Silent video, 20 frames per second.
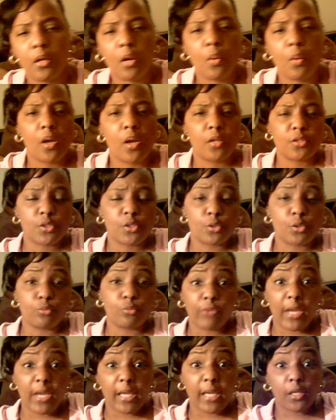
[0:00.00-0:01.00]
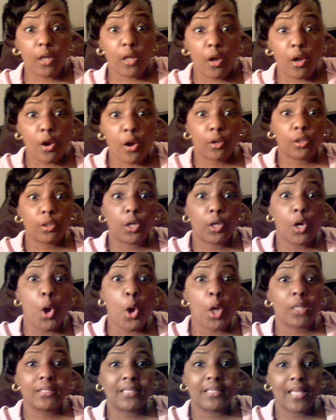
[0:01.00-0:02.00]
on to
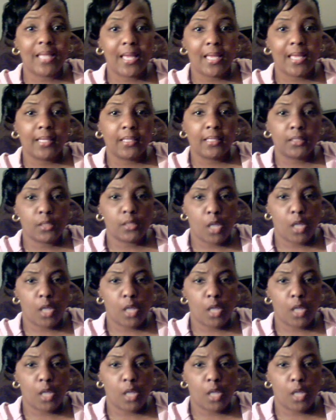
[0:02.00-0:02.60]
radaronline,